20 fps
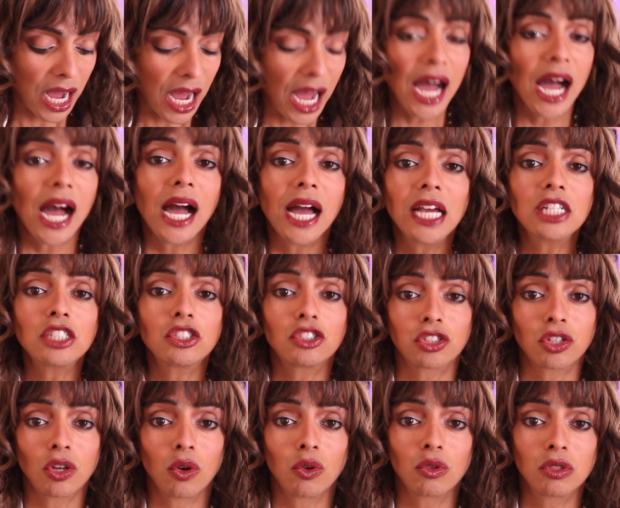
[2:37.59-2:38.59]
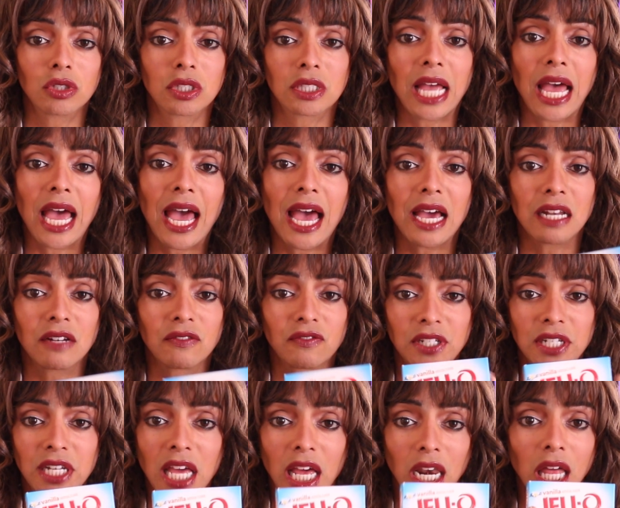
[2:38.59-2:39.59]
I chose to add
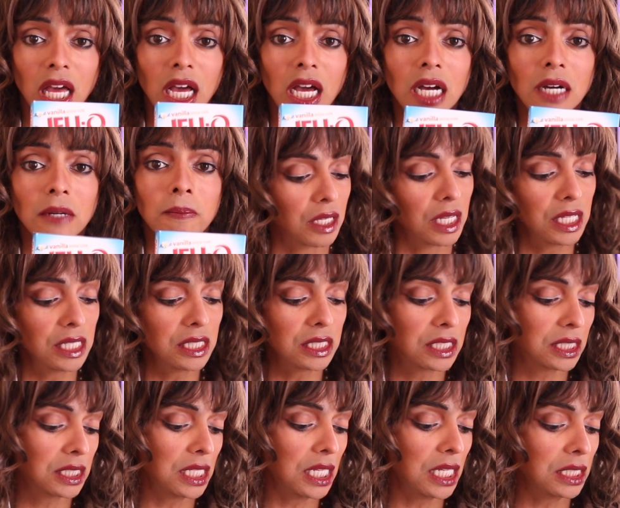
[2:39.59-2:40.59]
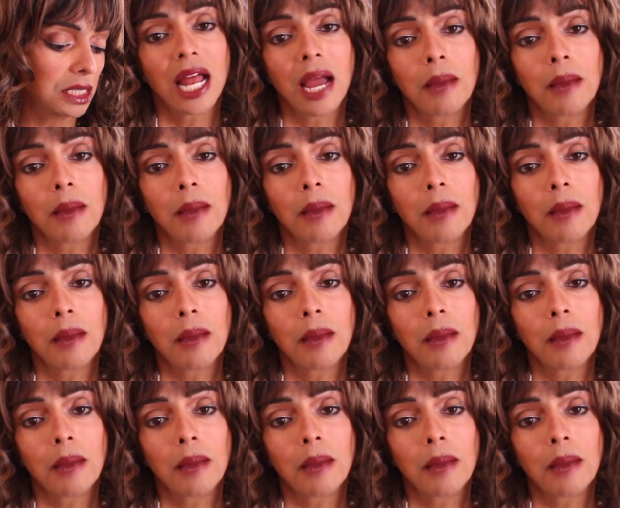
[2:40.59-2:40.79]
vanilla, instant.